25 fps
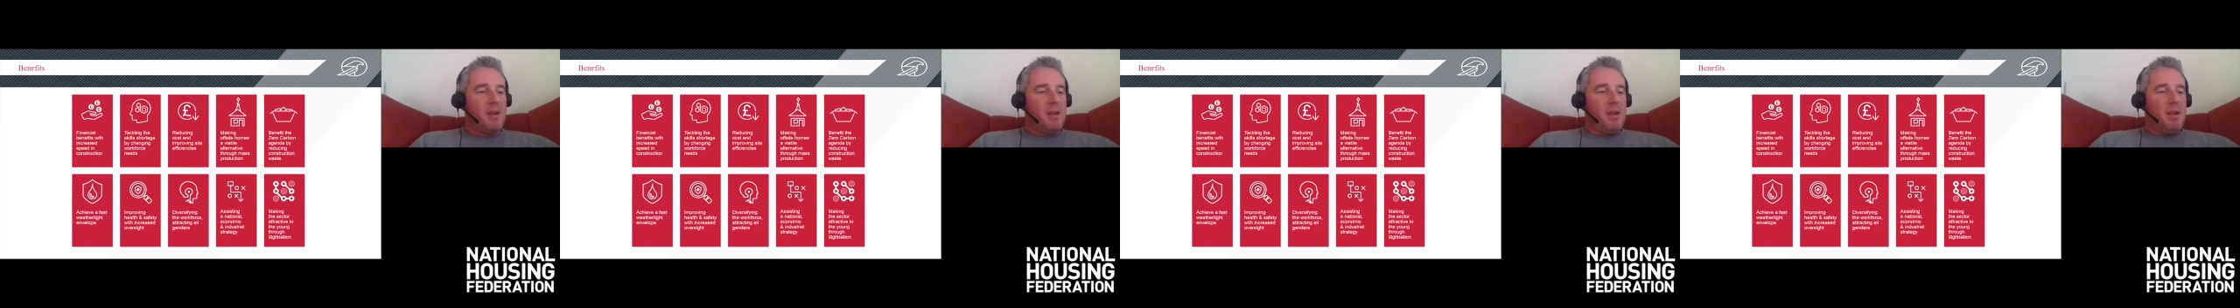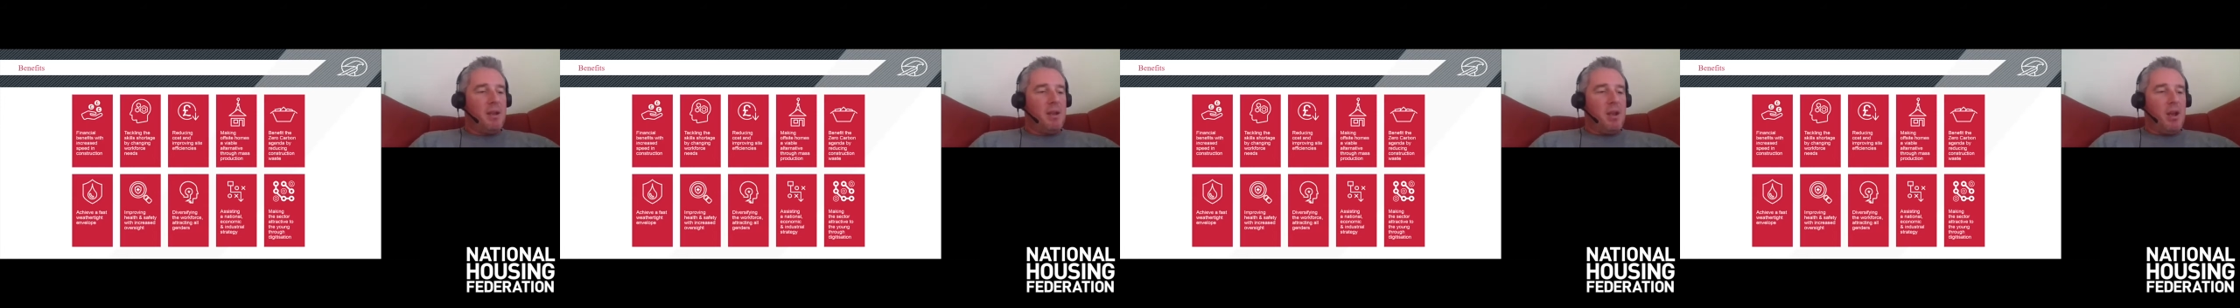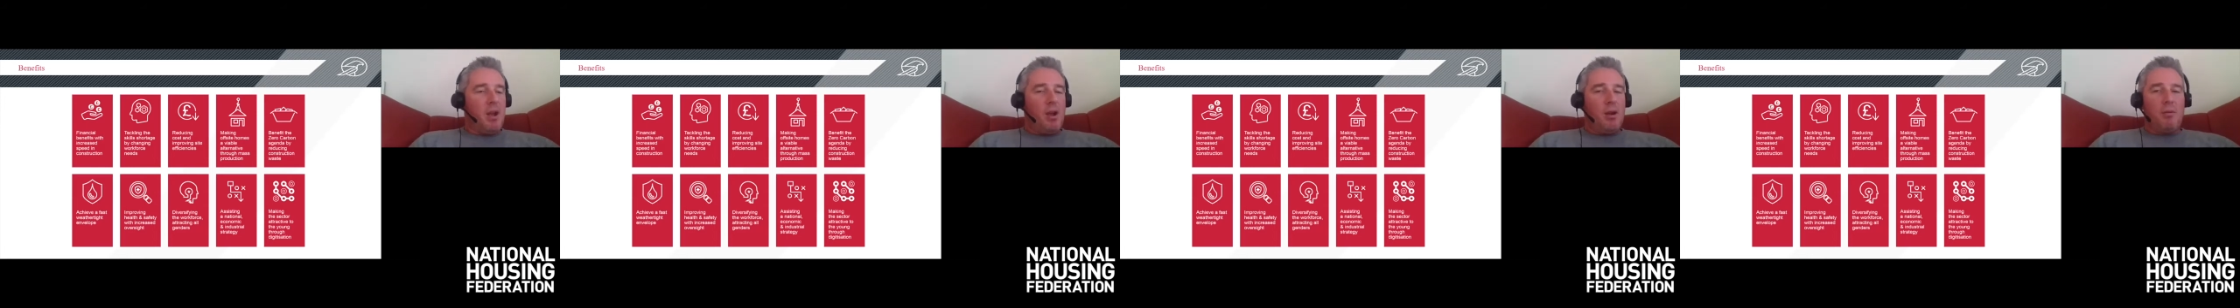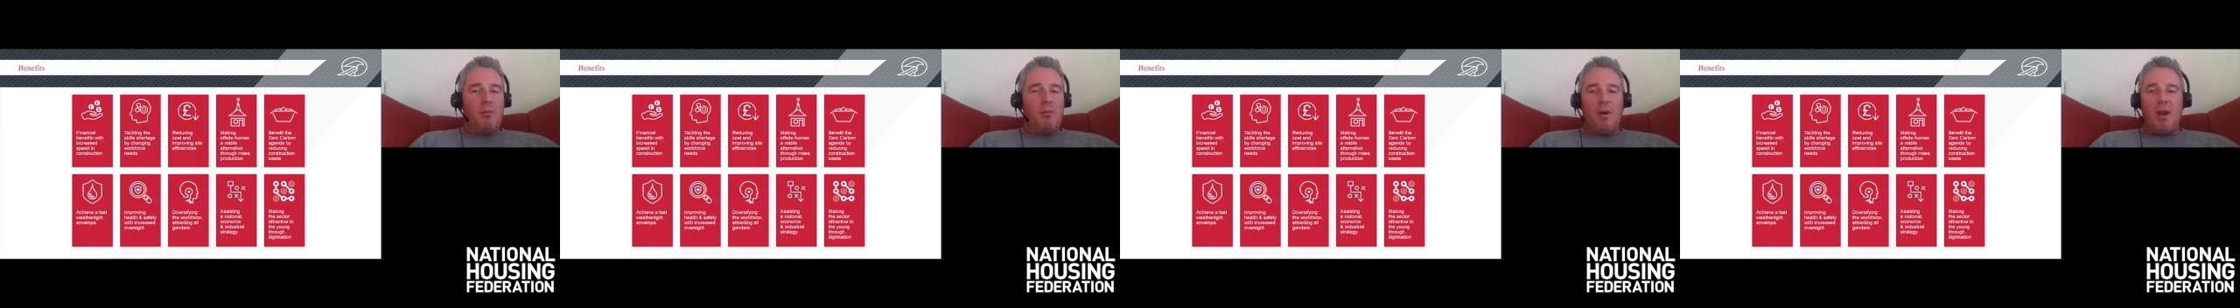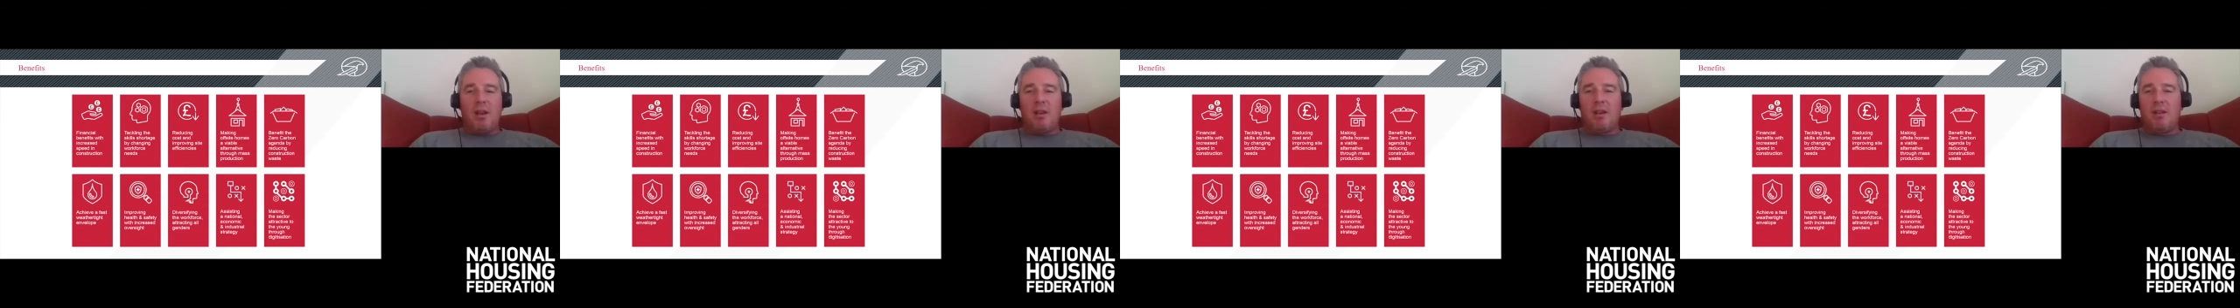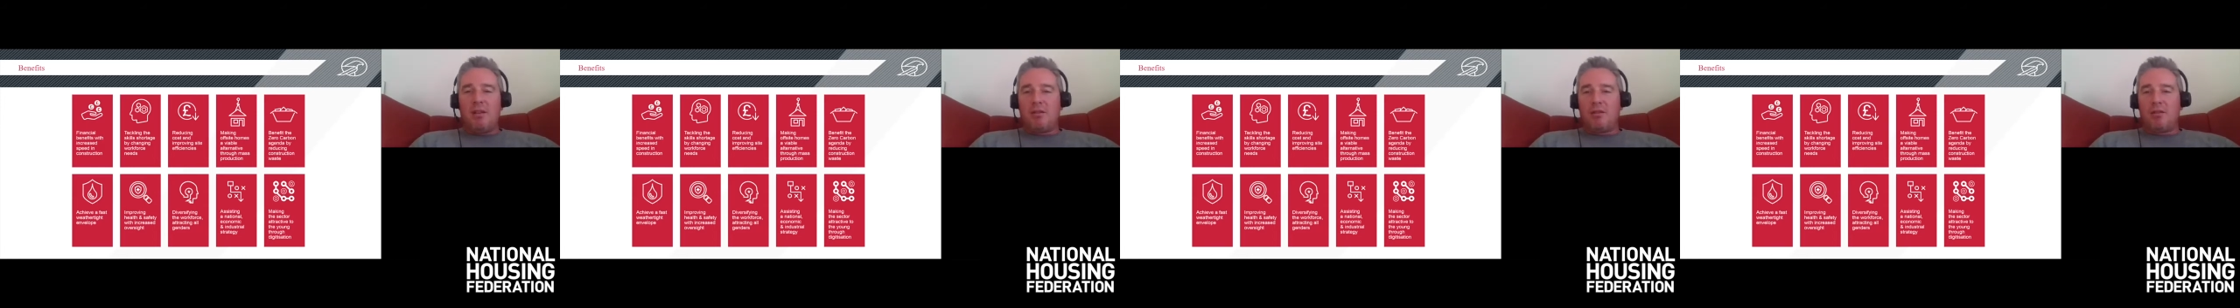
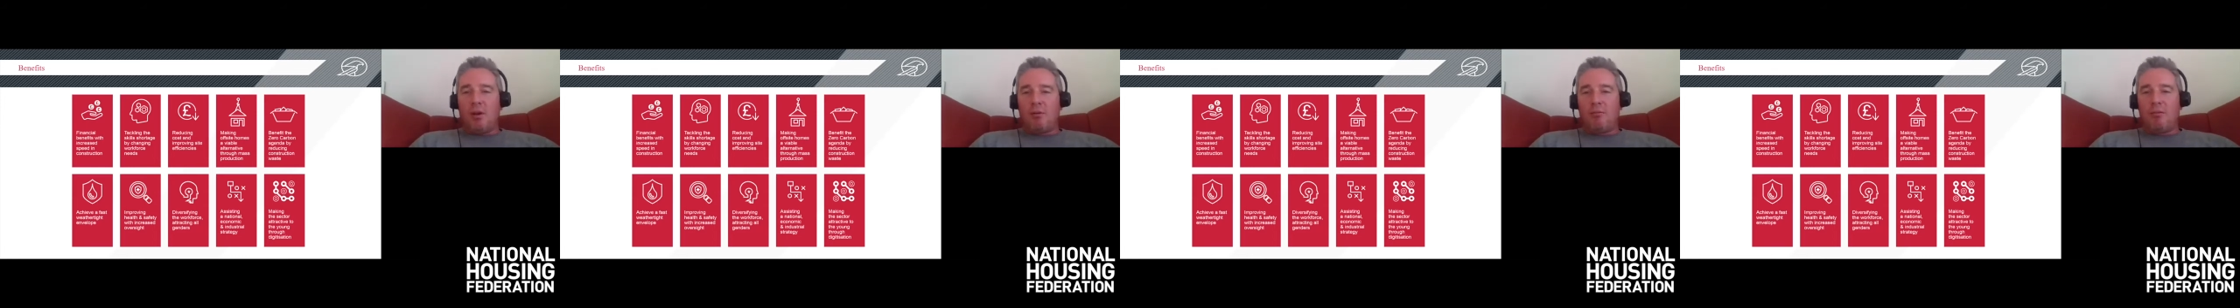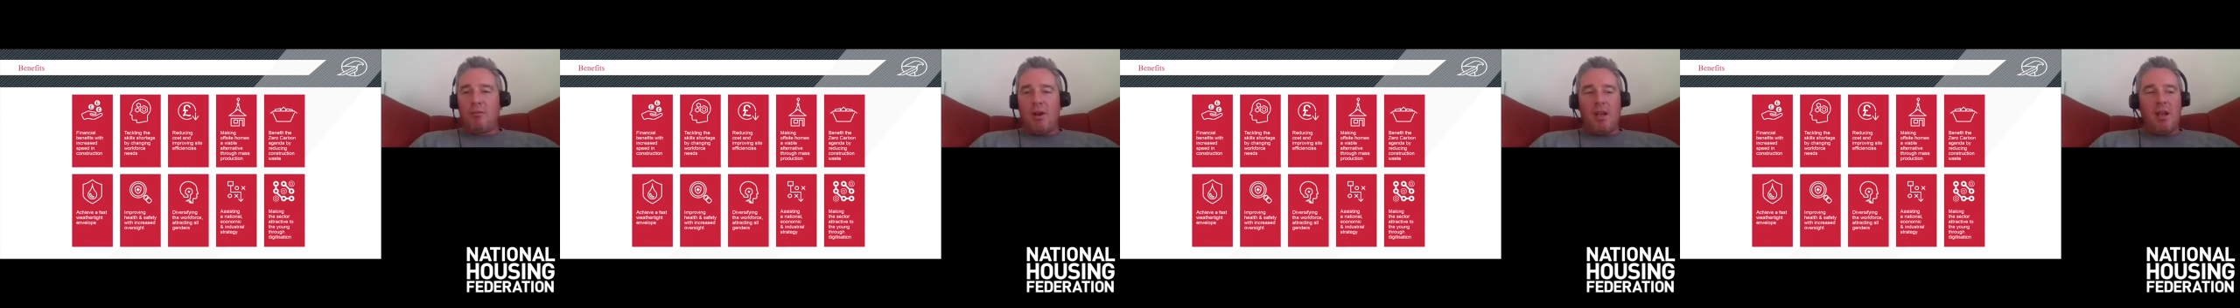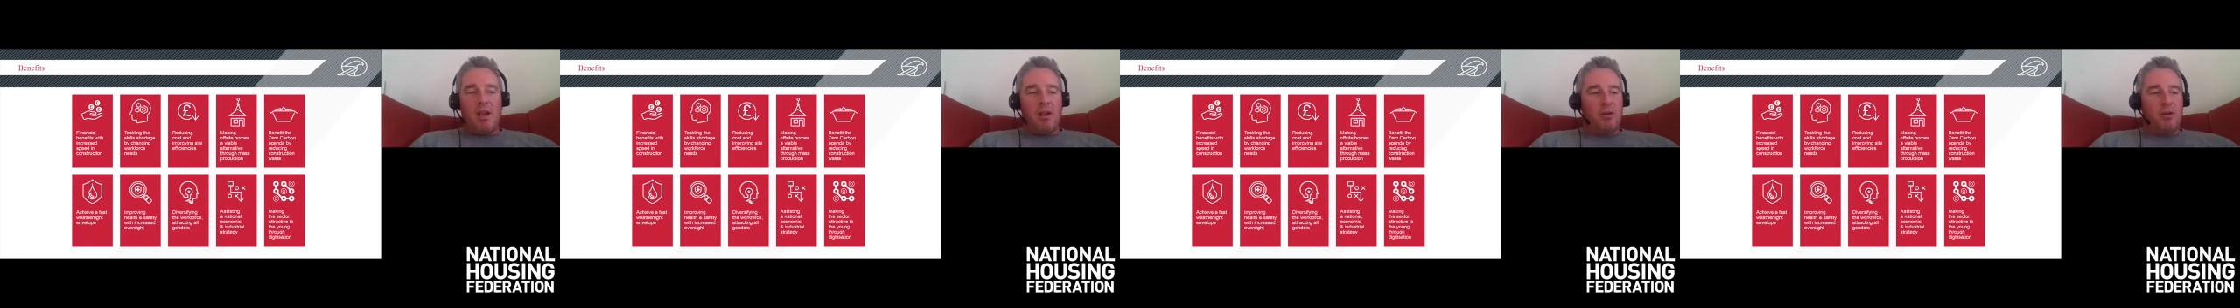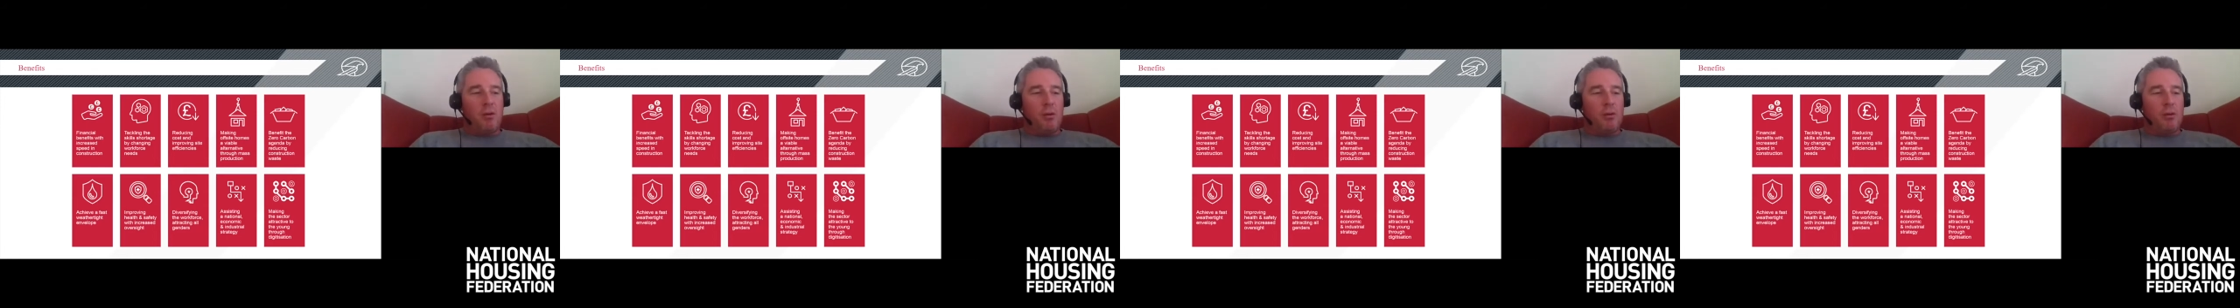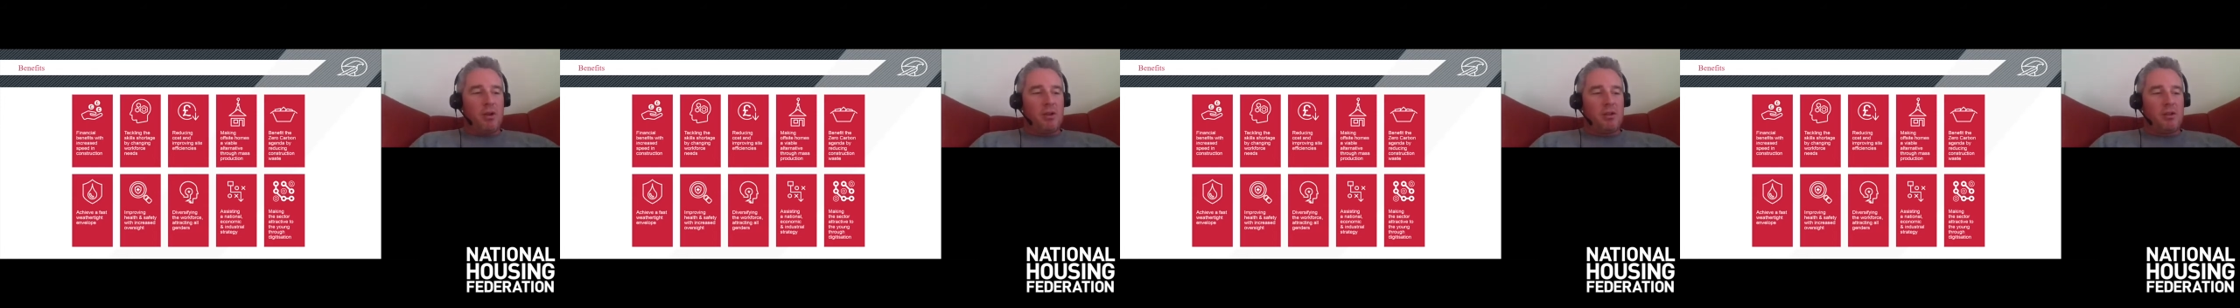And then top right-hand corner,